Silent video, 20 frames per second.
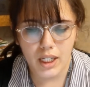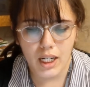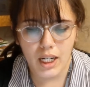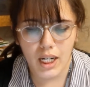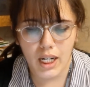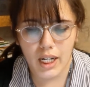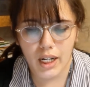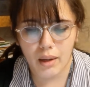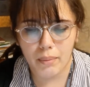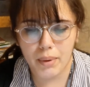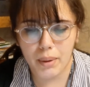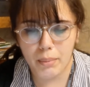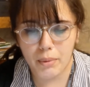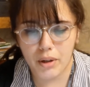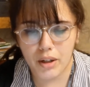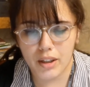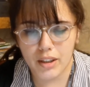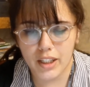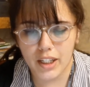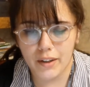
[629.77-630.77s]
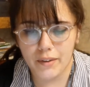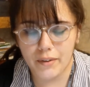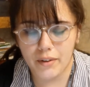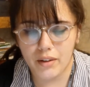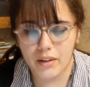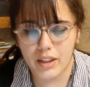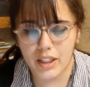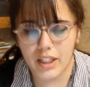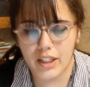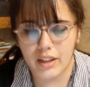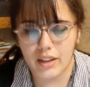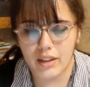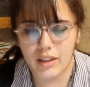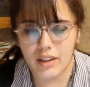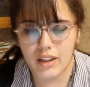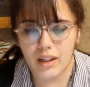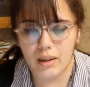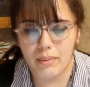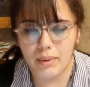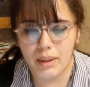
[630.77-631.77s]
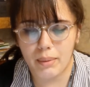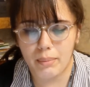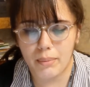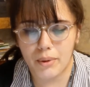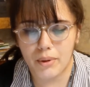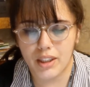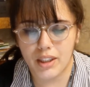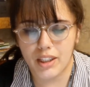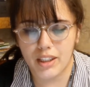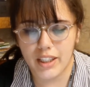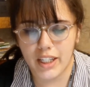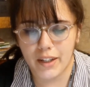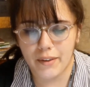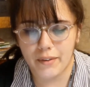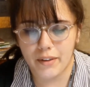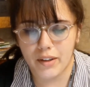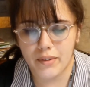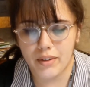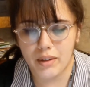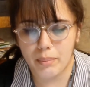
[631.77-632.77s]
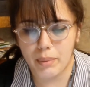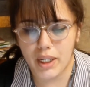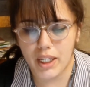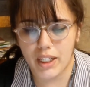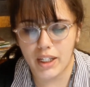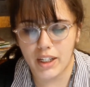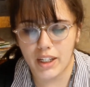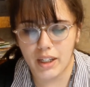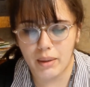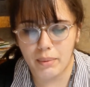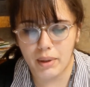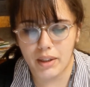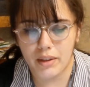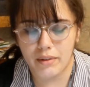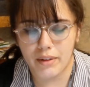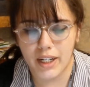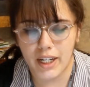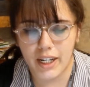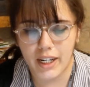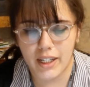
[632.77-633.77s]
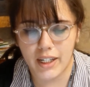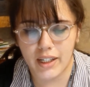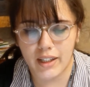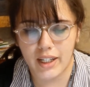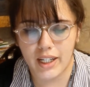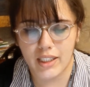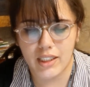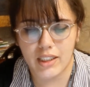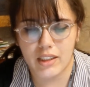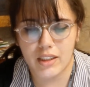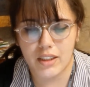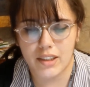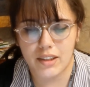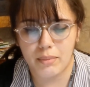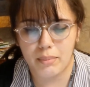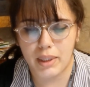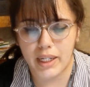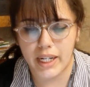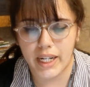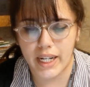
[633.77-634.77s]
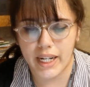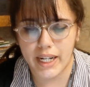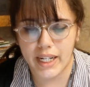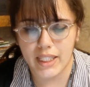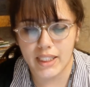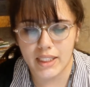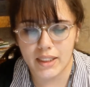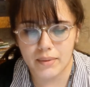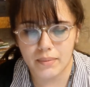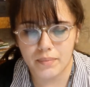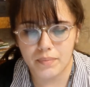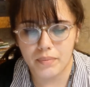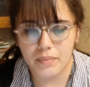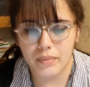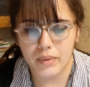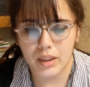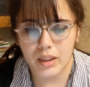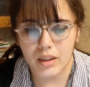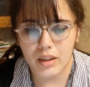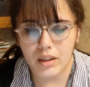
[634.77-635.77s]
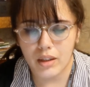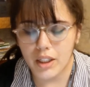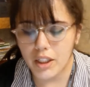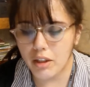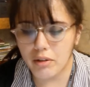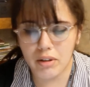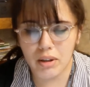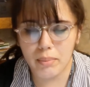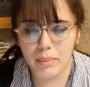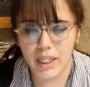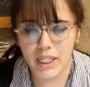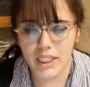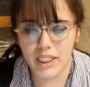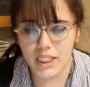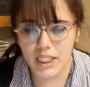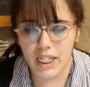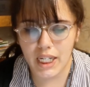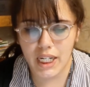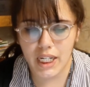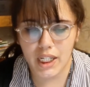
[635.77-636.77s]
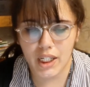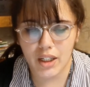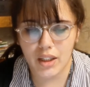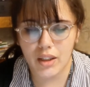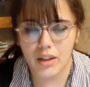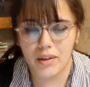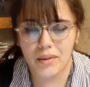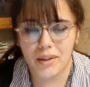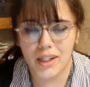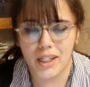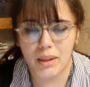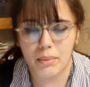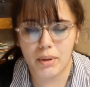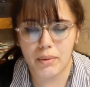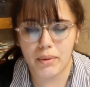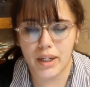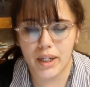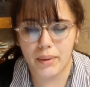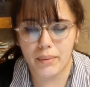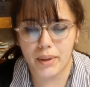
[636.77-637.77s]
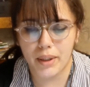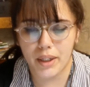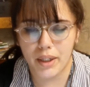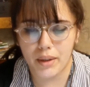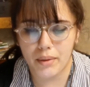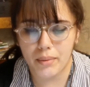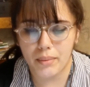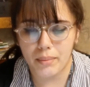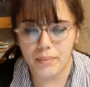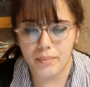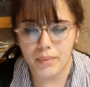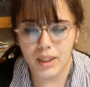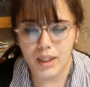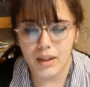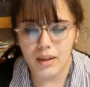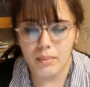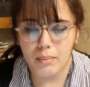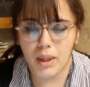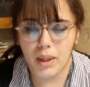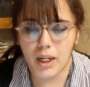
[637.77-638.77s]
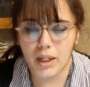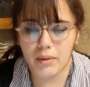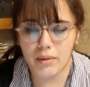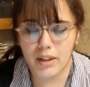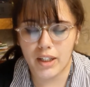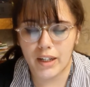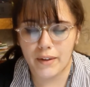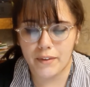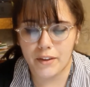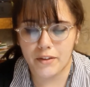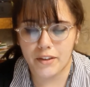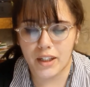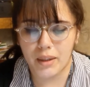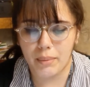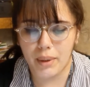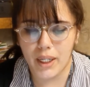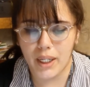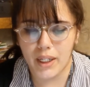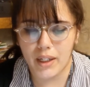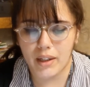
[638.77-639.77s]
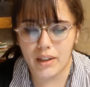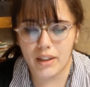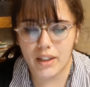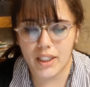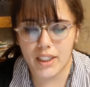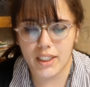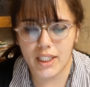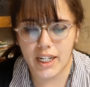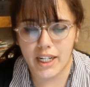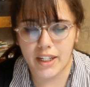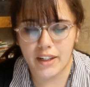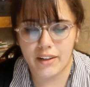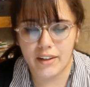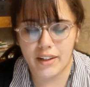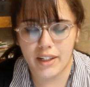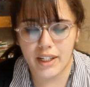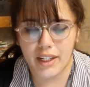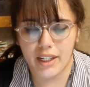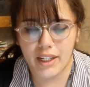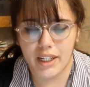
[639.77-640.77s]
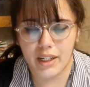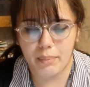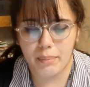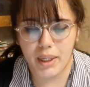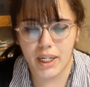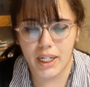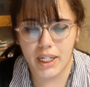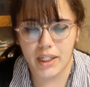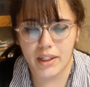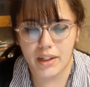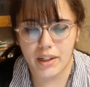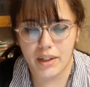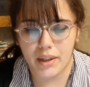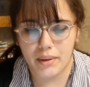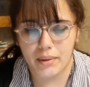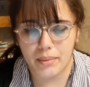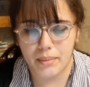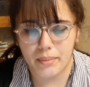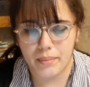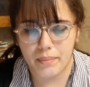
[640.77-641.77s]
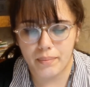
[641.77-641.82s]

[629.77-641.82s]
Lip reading: I'll be more than thankful if the man can give me the right kind of glasses to suit my eyes. You won't mind staying here alone while I'm away, will you? Martin won't have to drive me in, and there's ironing and baking to do.